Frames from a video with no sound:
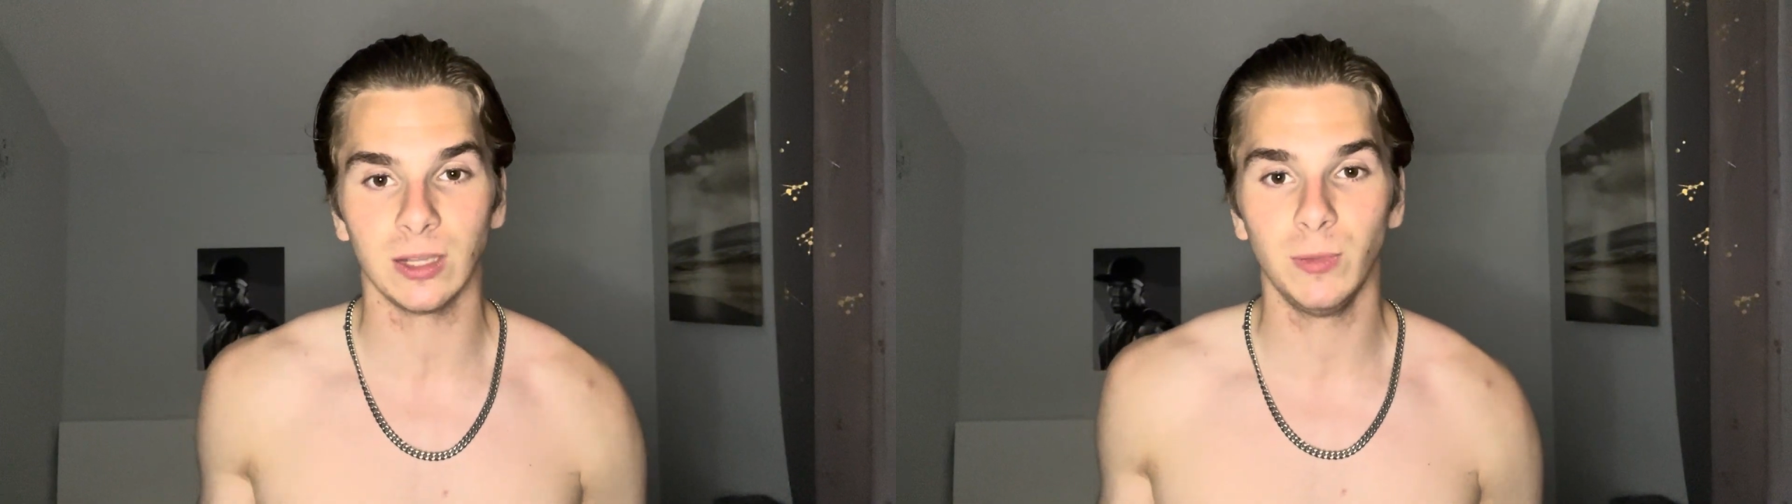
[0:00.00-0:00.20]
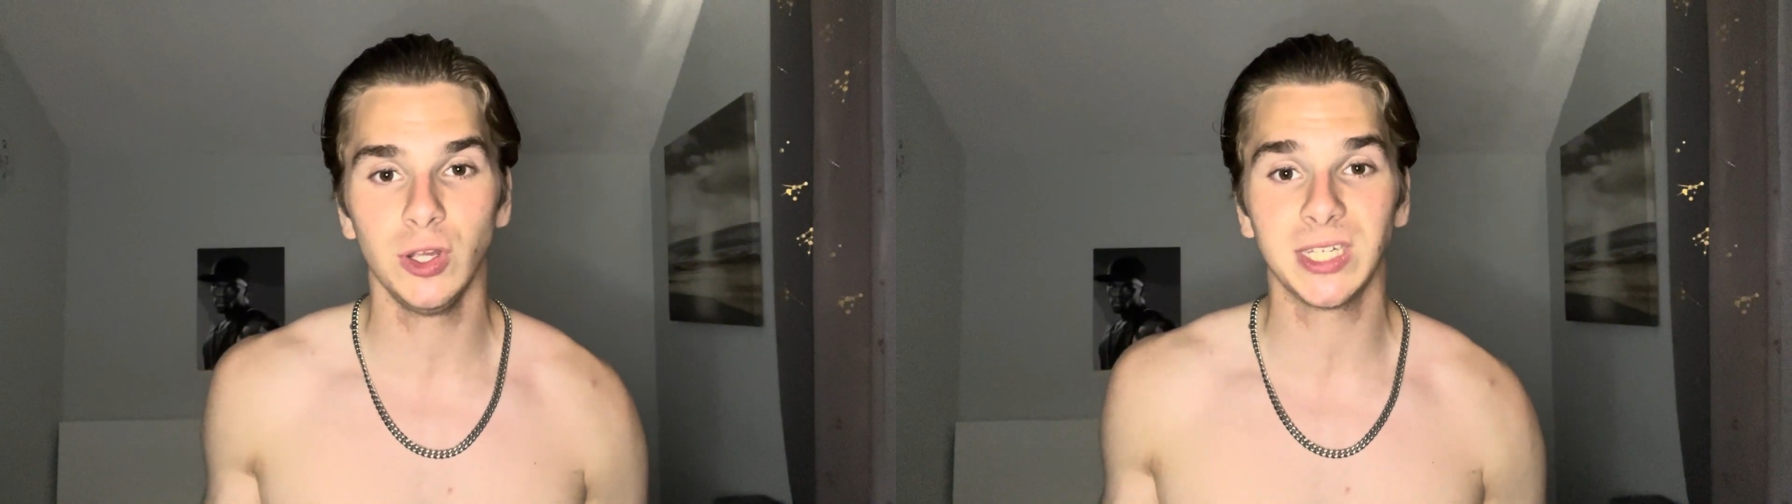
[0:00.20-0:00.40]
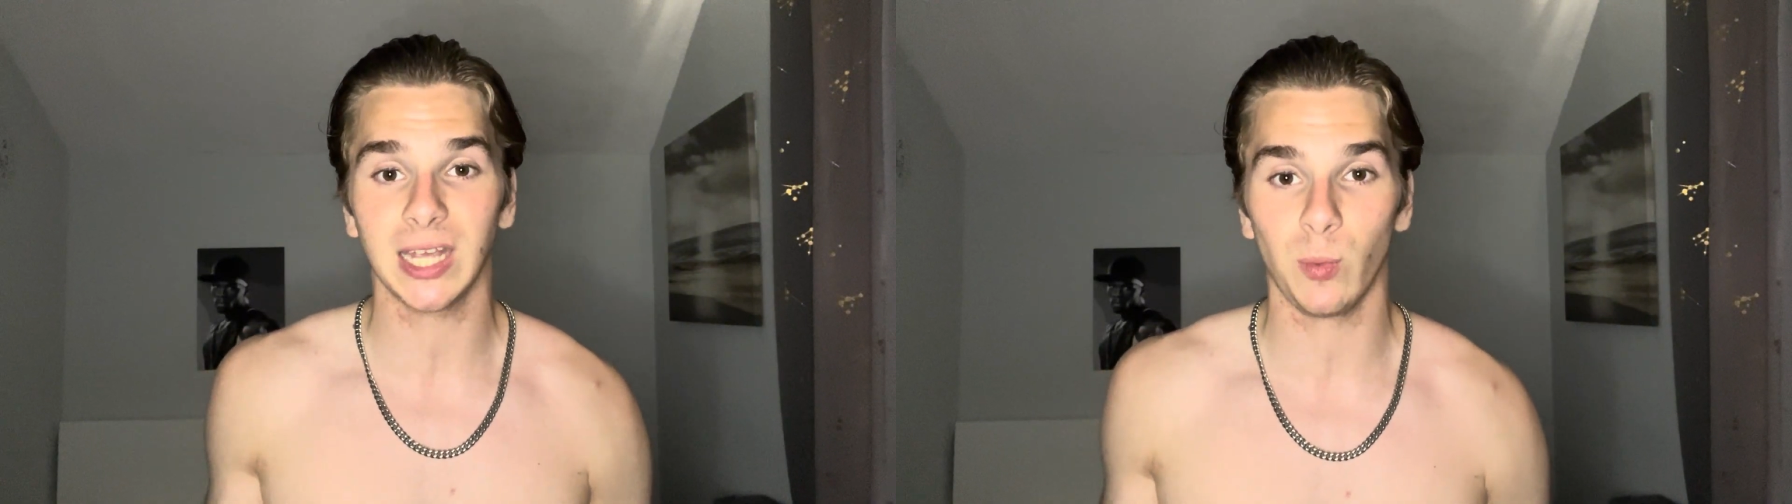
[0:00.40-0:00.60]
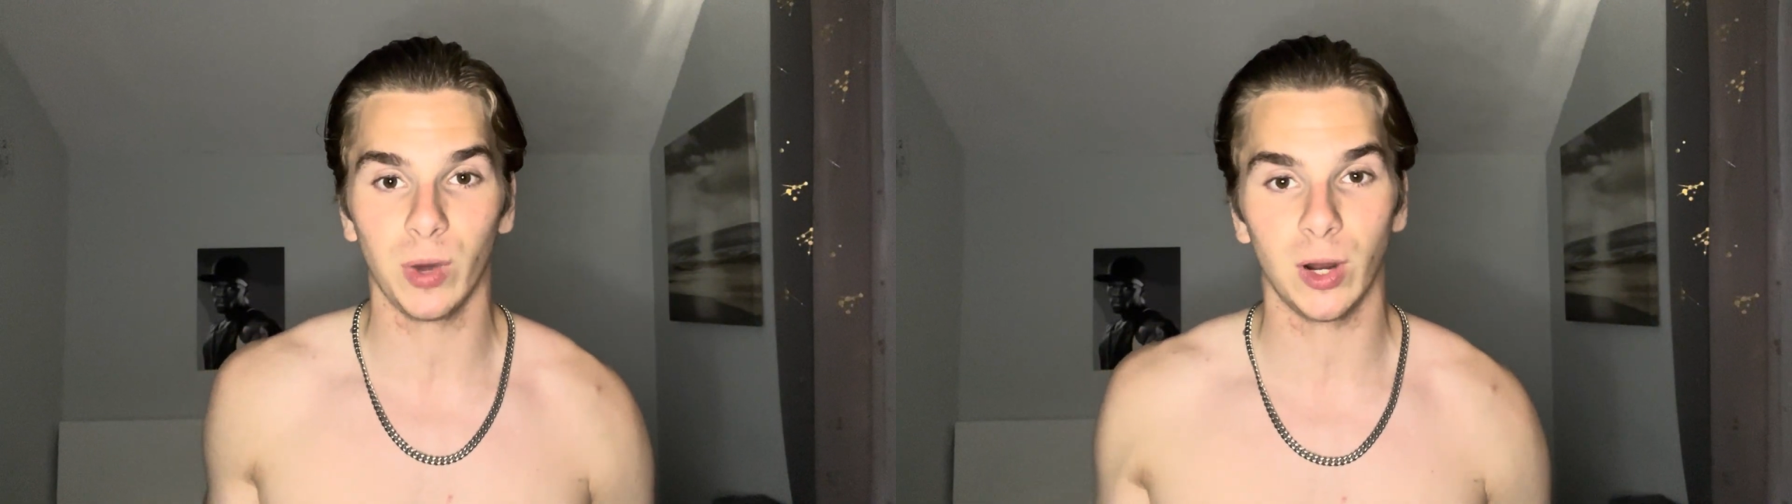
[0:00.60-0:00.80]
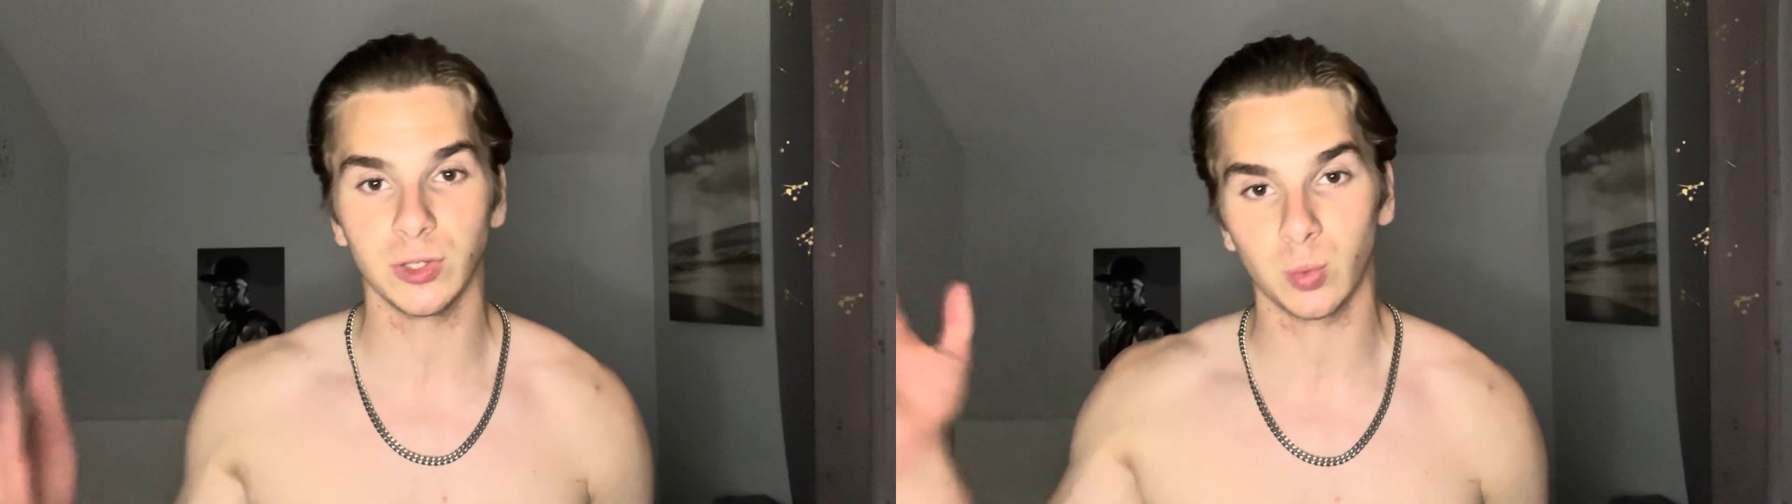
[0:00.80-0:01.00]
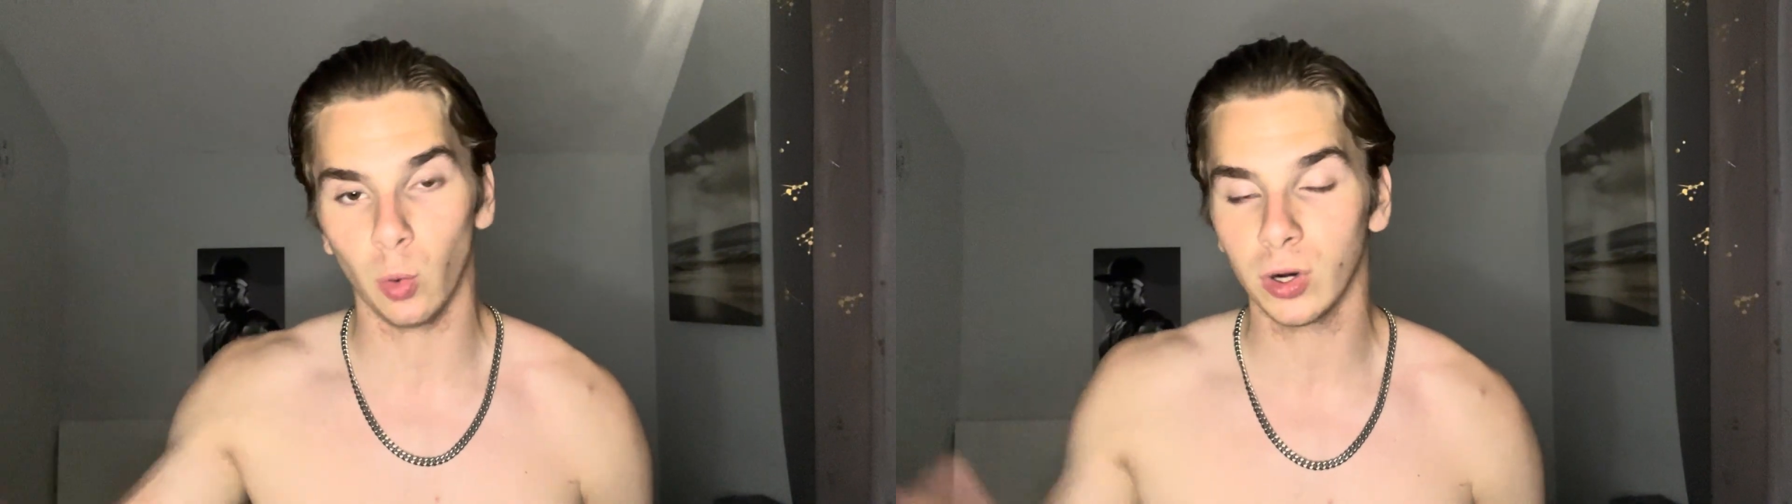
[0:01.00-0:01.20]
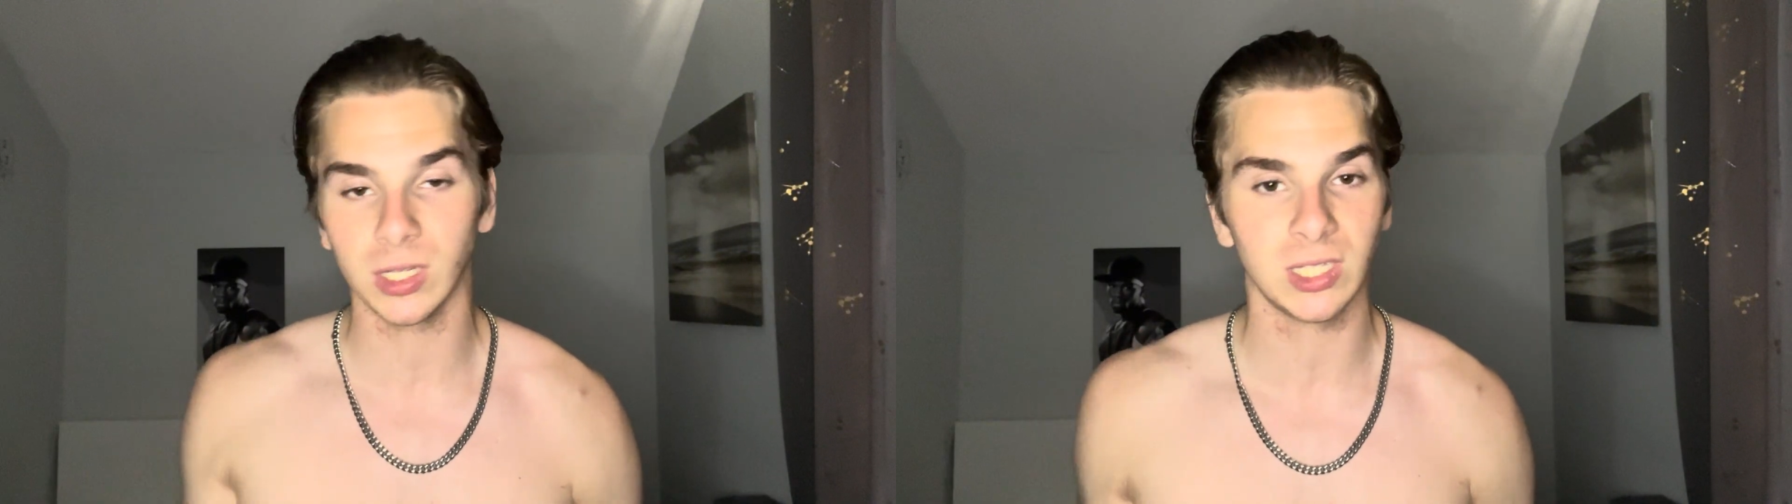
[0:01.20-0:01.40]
music and when I was walking